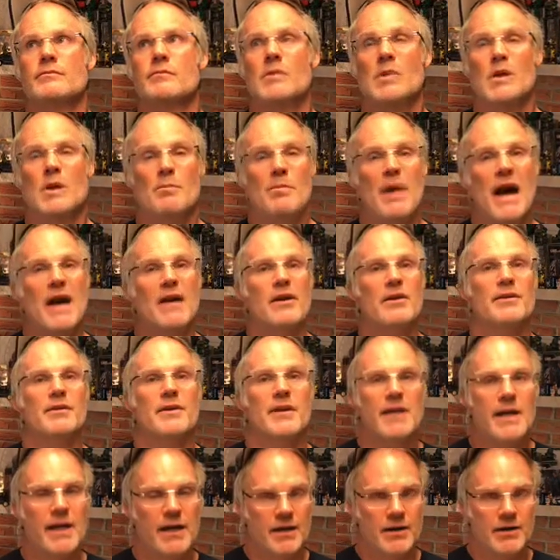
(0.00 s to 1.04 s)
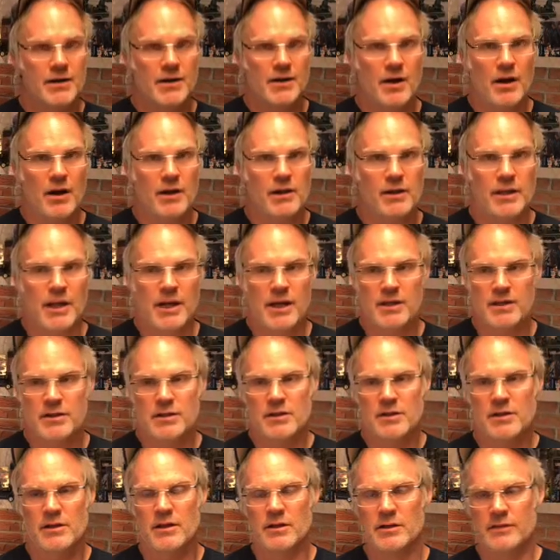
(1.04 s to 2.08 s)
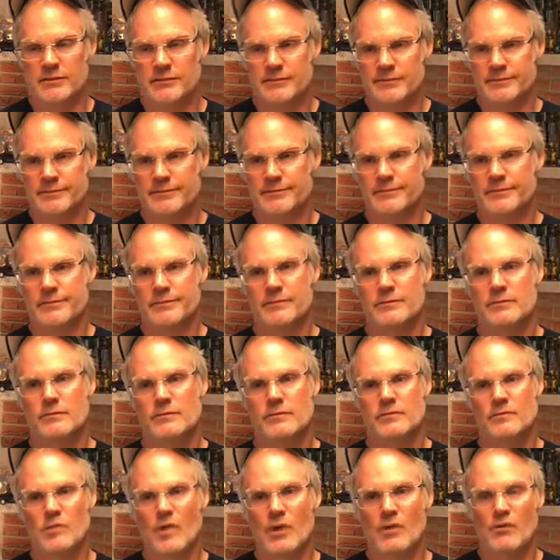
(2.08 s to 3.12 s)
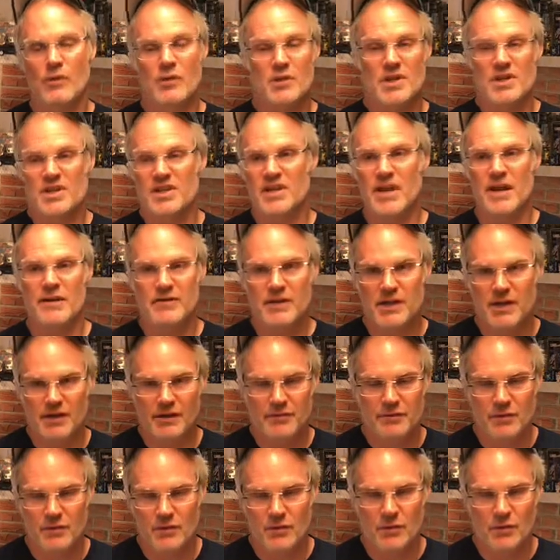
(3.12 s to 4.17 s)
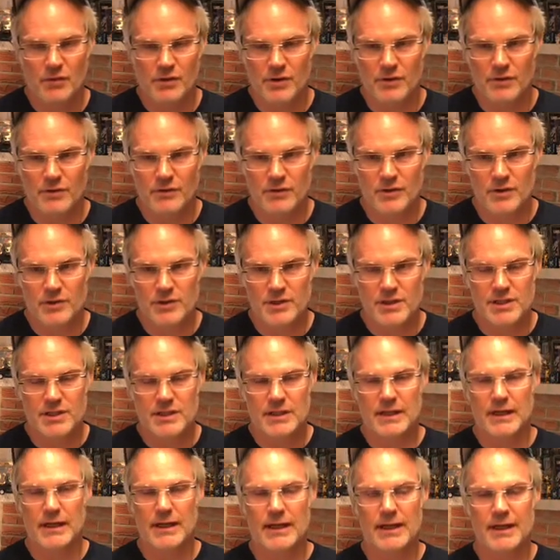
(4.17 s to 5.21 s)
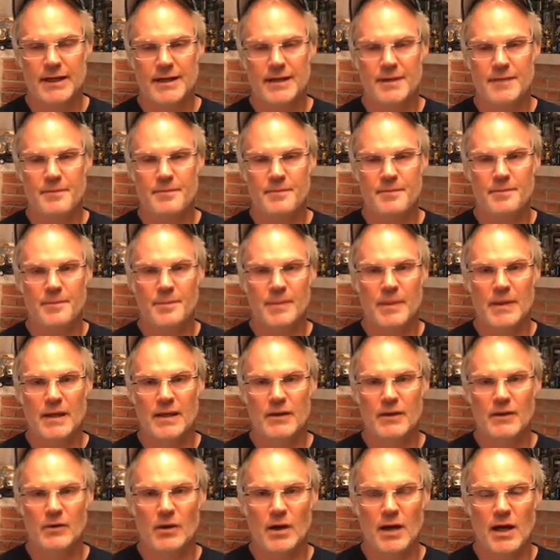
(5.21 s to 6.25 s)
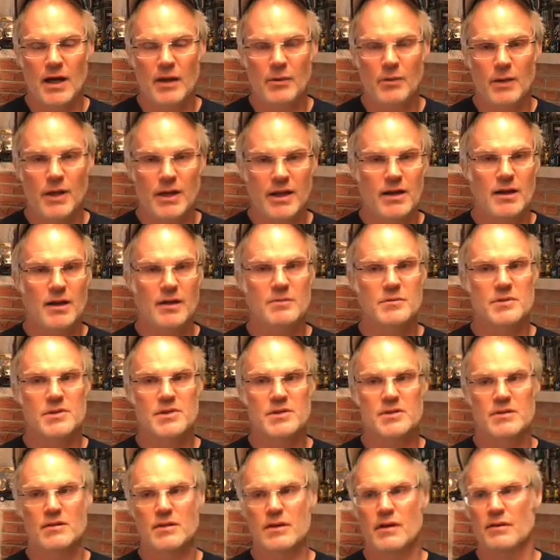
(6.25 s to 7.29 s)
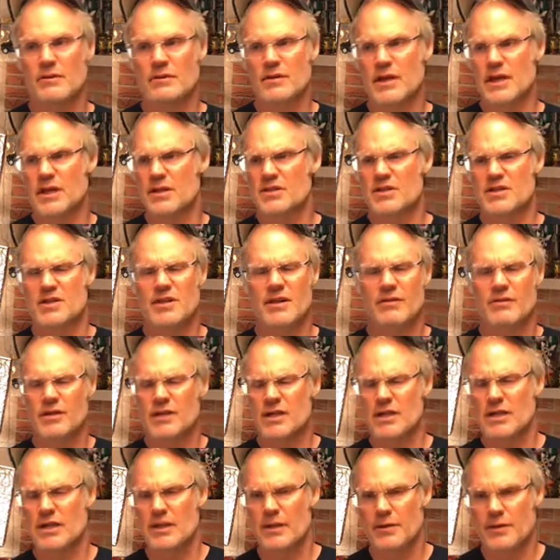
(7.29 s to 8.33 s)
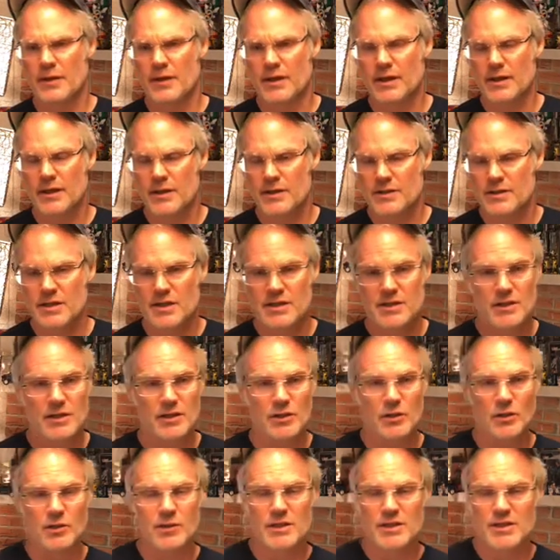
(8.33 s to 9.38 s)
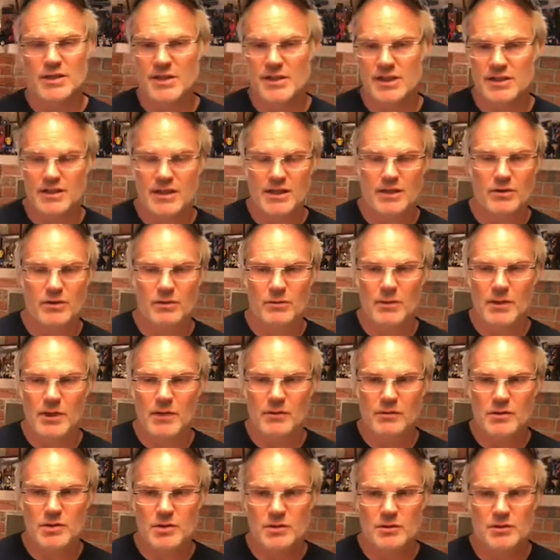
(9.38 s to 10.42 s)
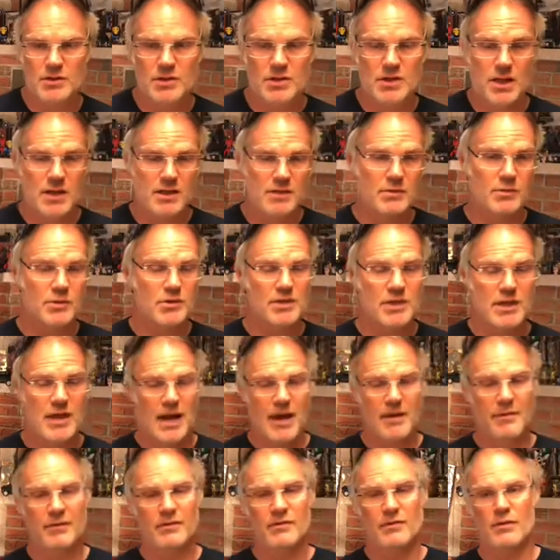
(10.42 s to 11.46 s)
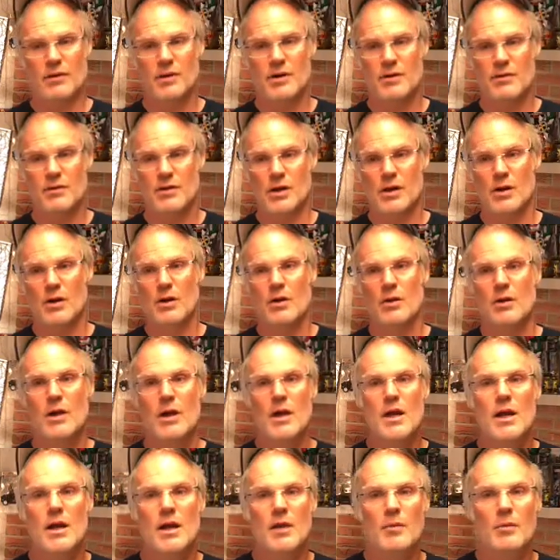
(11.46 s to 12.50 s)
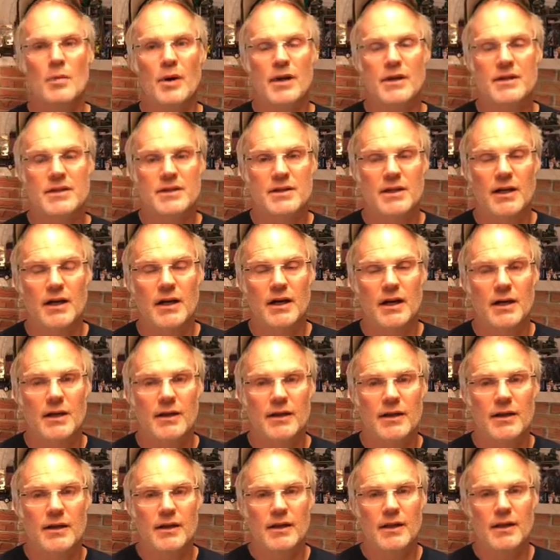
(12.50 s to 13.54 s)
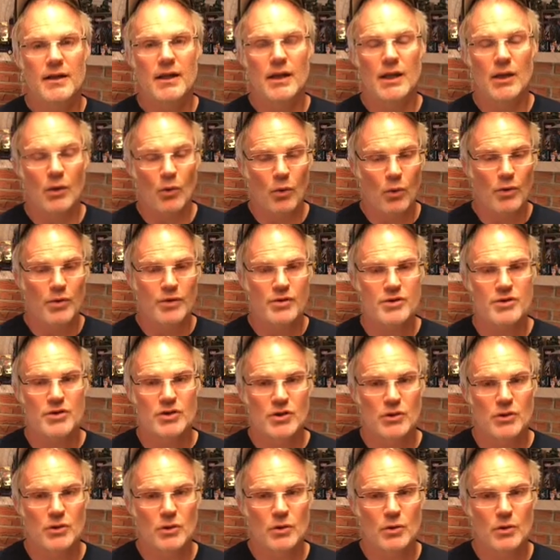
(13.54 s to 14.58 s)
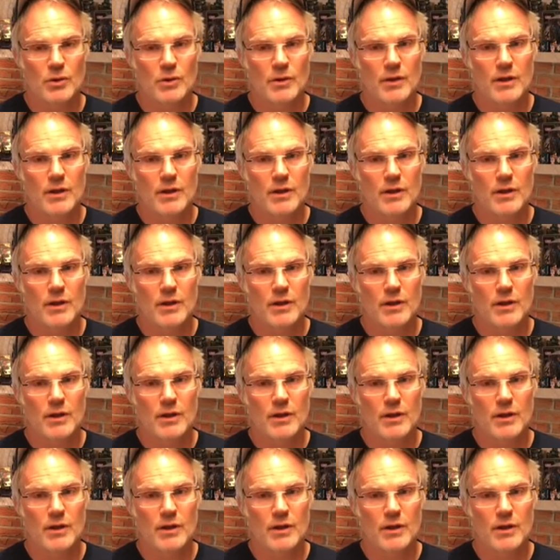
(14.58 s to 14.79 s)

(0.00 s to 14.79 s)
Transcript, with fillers: battle the King of the Darklands for the safety of their own universe. Um, uh, when he comes of the age of 17, I think it is. He's still only 16 or whatever, so it's not supposed to happen for another year. But uh, in order to